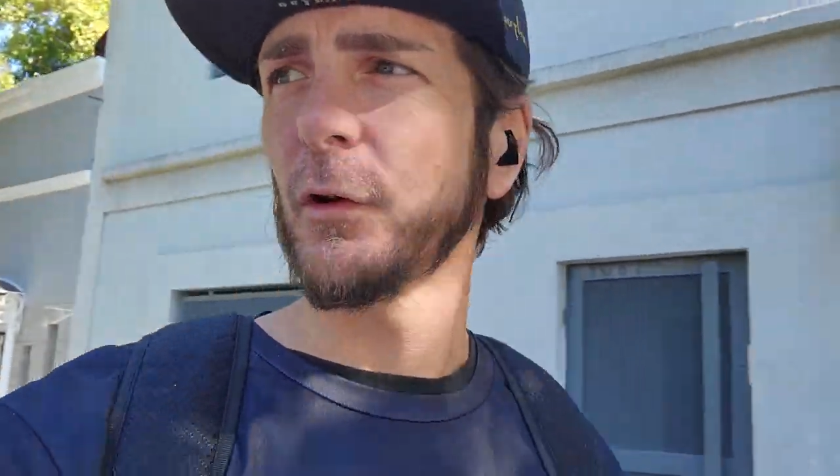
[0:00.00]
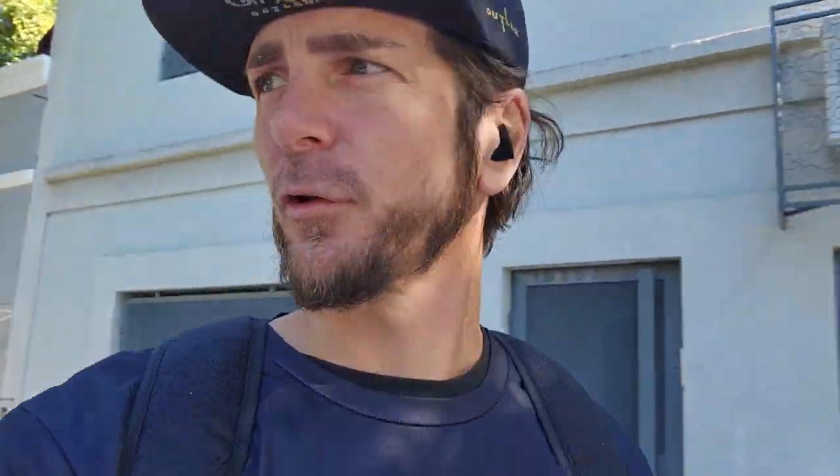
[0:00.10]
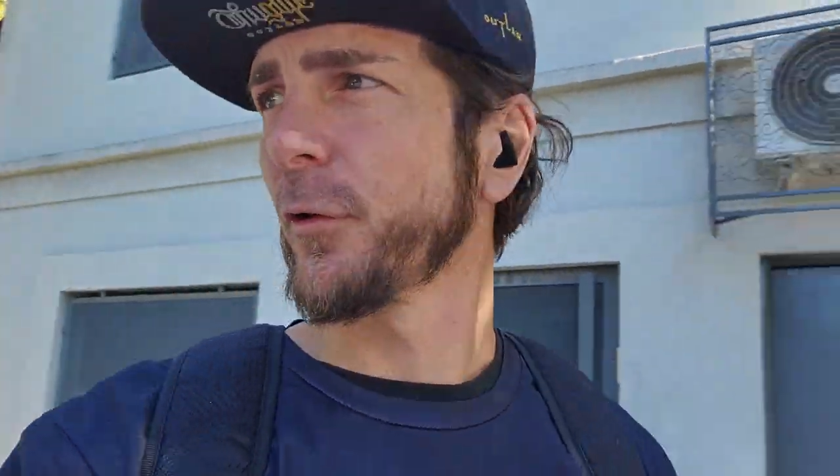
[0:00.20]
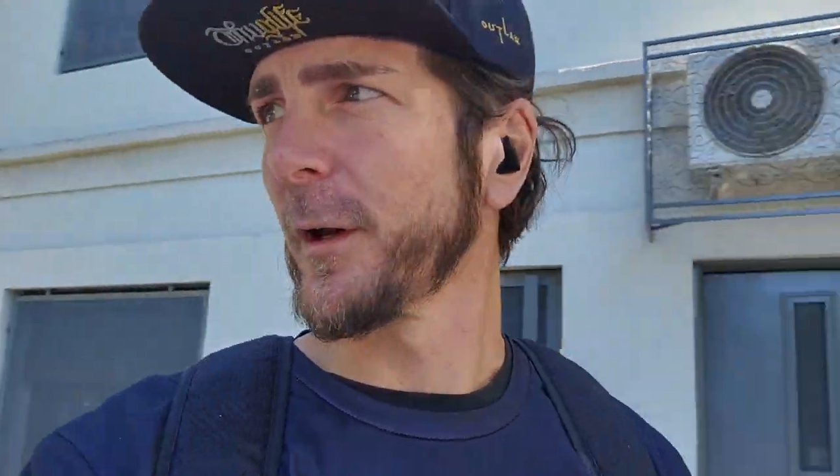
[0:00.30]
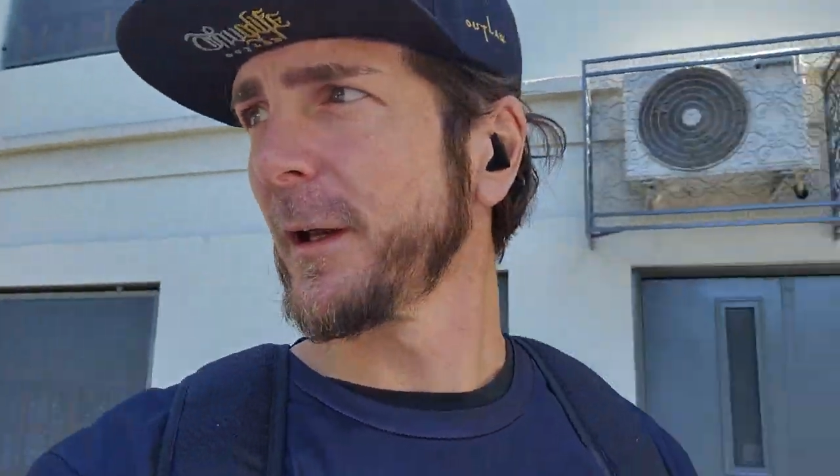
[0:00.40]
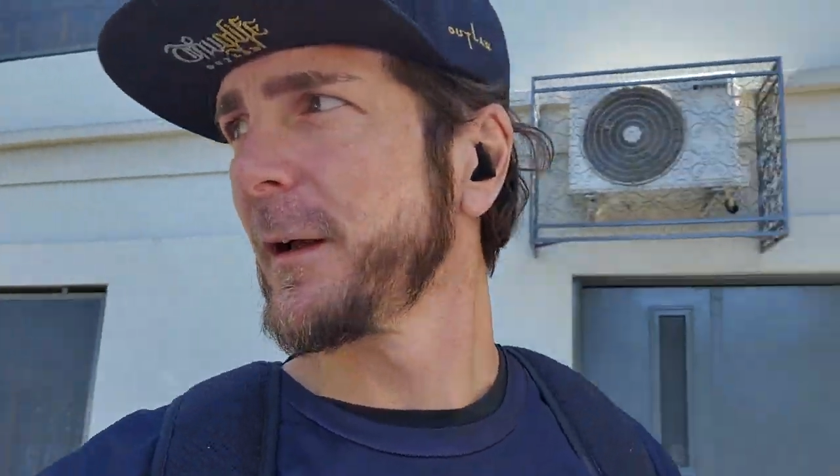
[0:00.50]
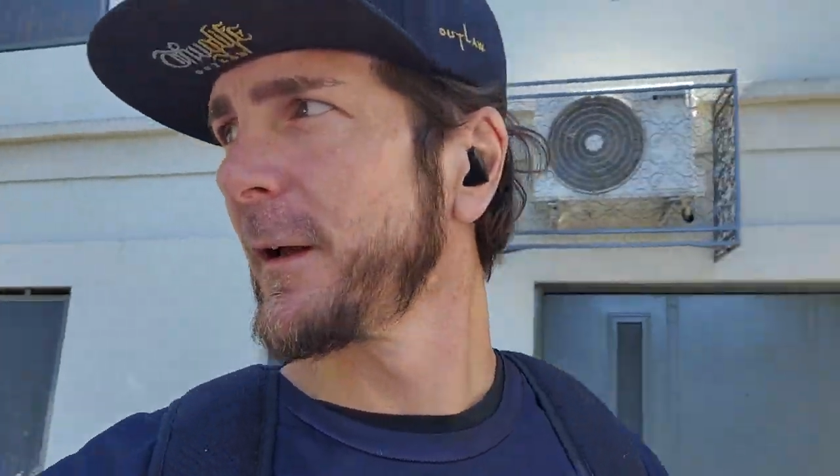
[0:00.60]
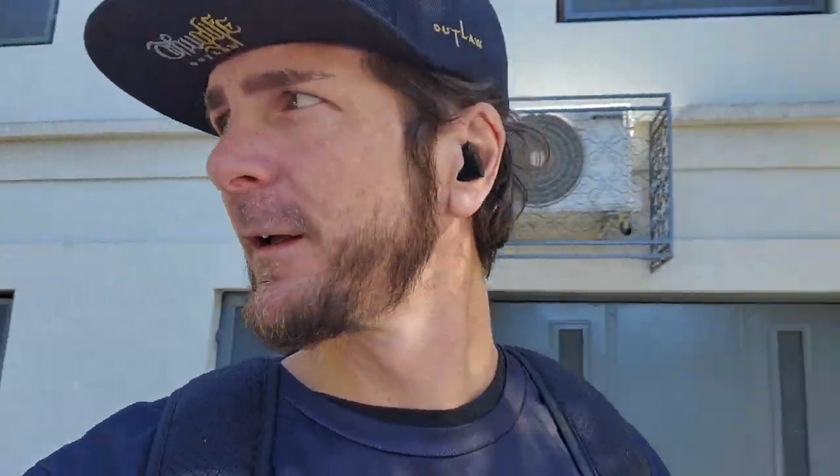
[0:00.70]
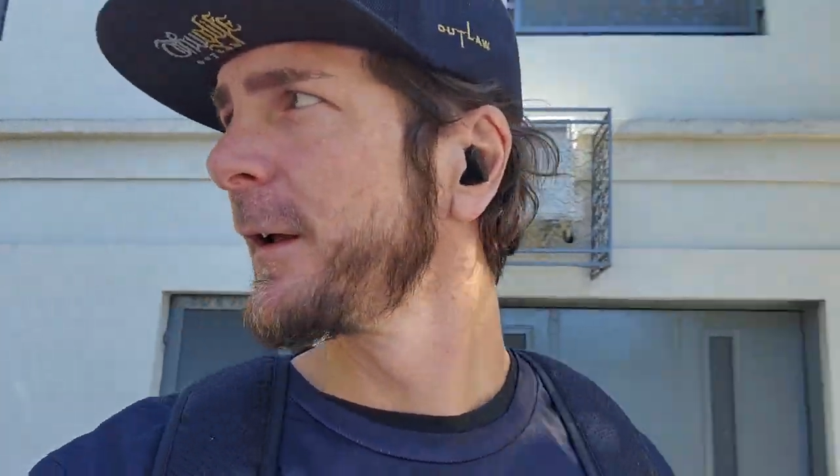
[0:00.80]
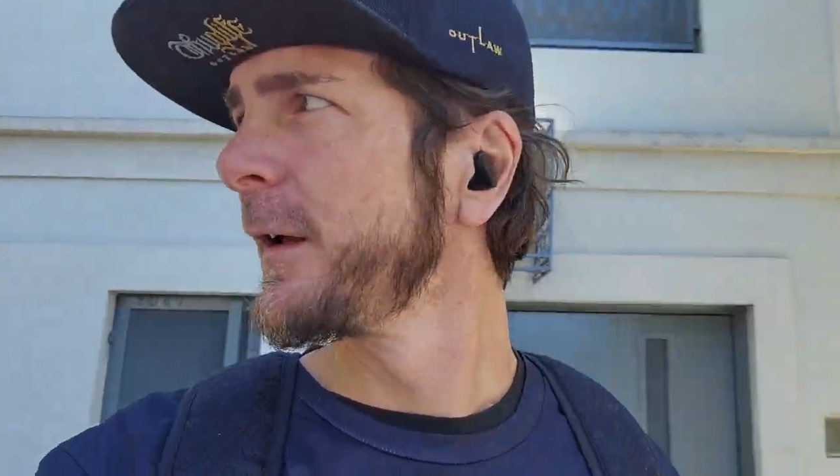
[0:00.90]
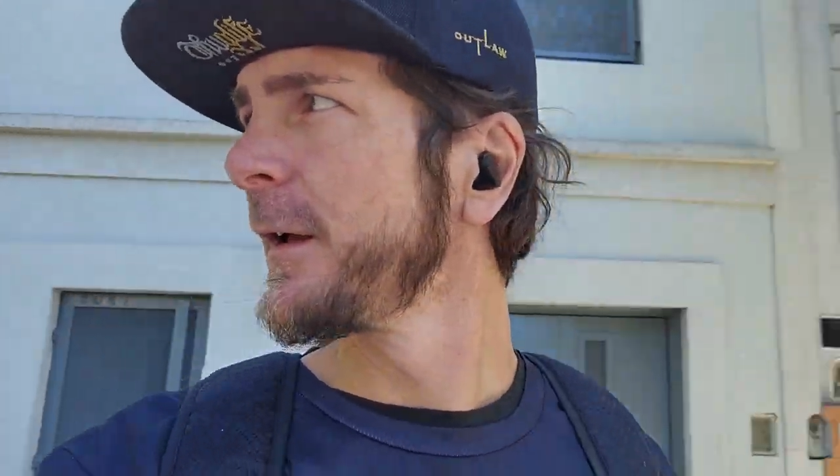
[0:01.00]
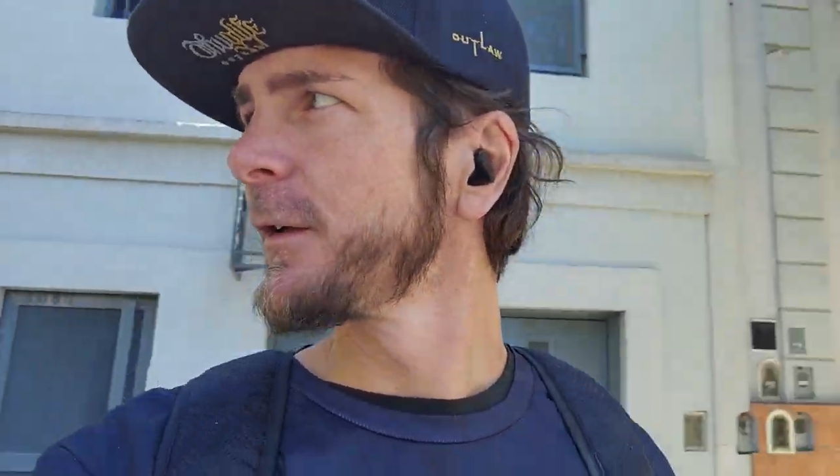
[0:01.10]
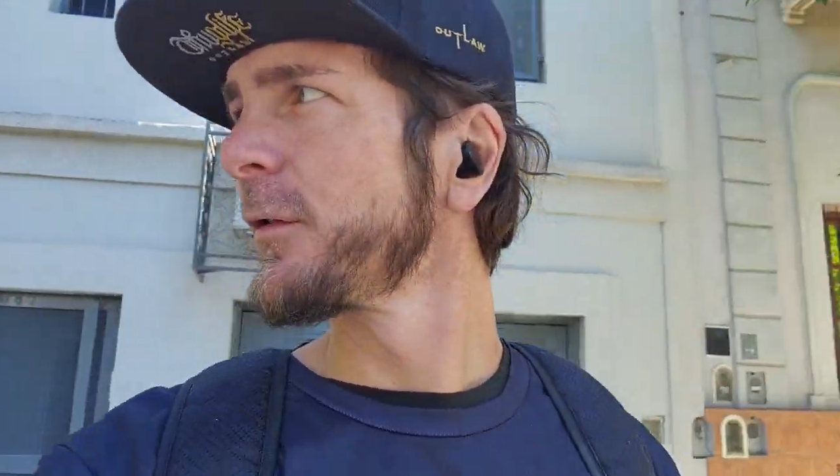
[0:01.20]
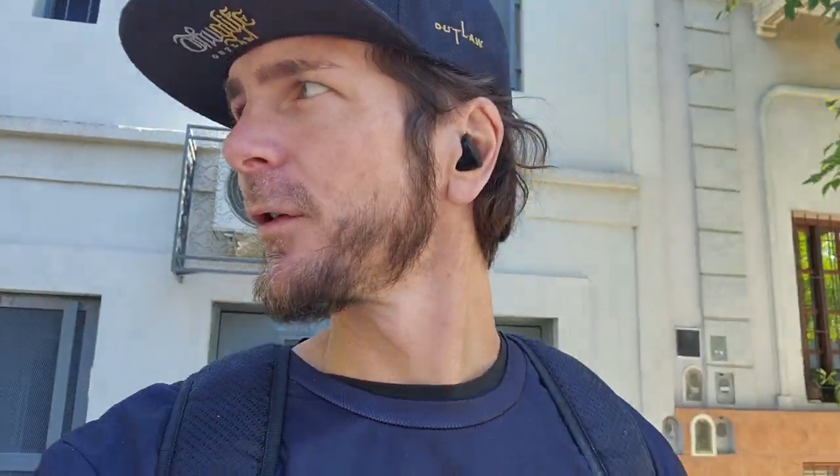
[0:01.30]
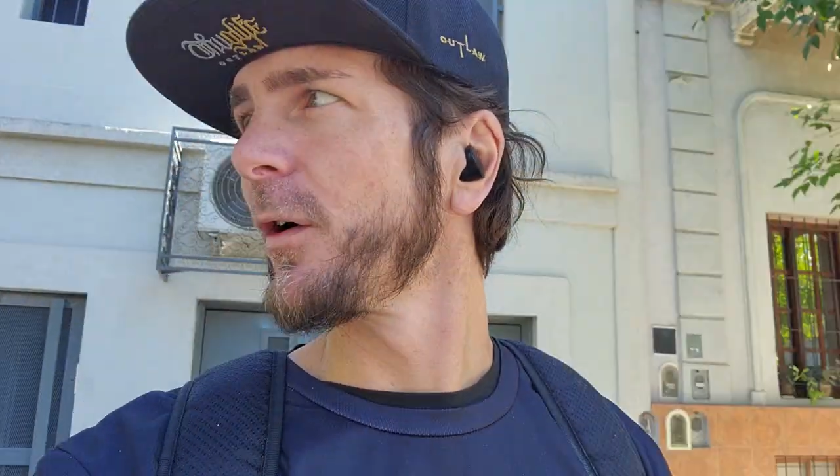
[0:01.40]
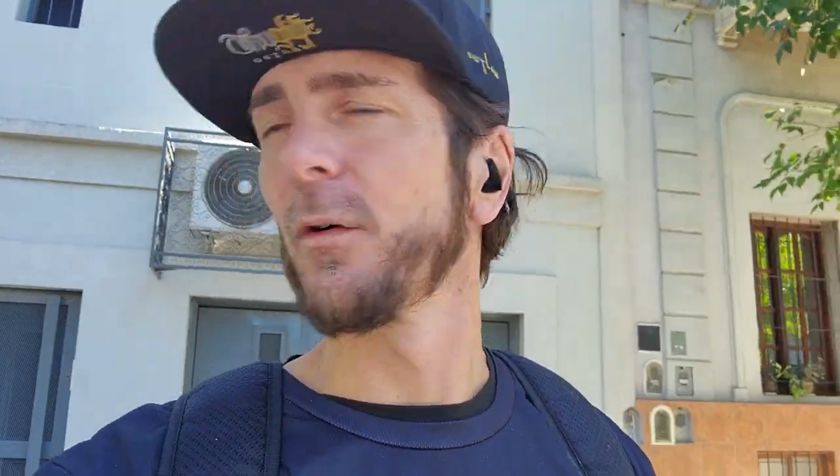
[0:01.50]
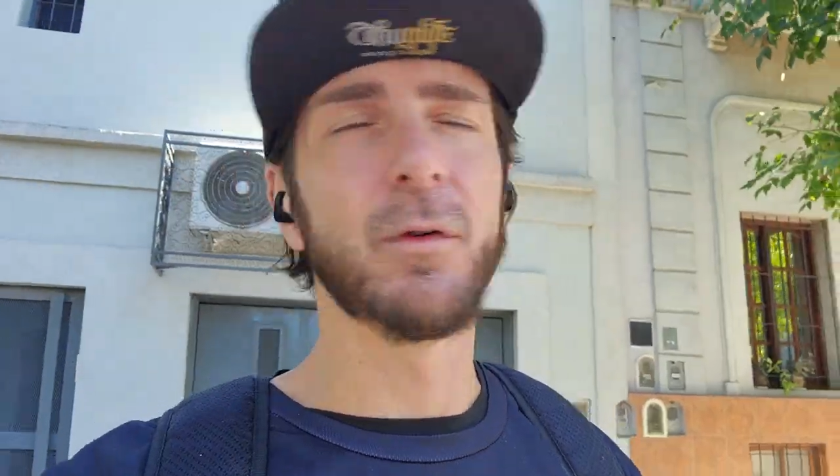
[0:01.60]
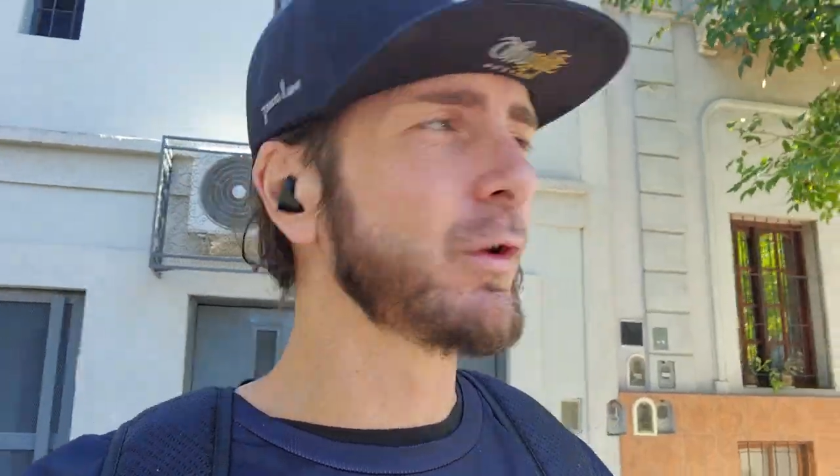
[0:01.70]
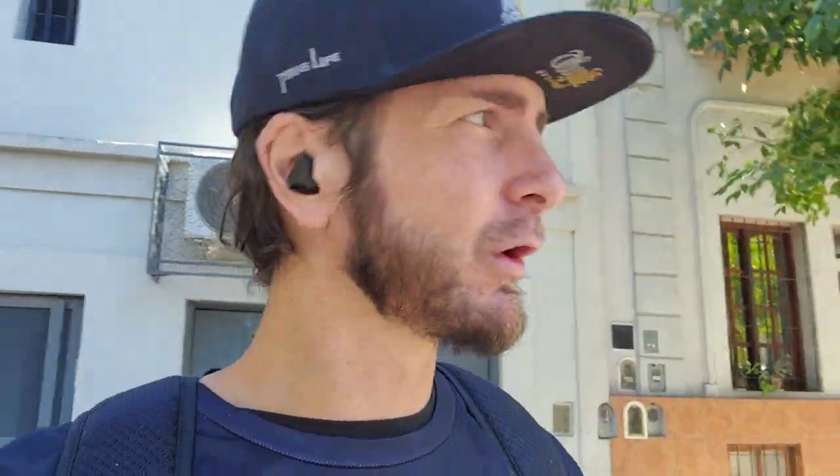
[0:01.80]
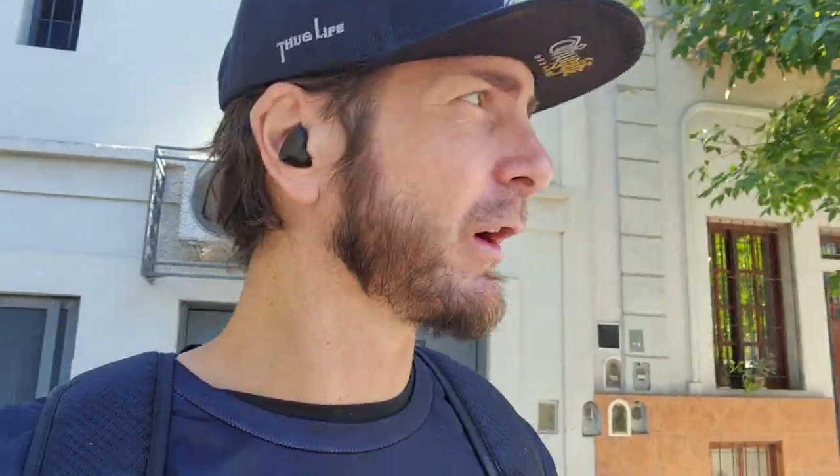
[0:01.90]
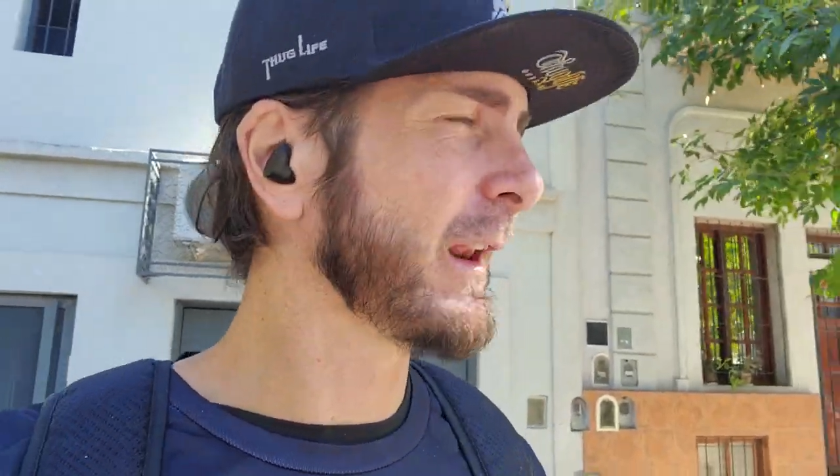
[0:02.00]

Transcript: street, so you could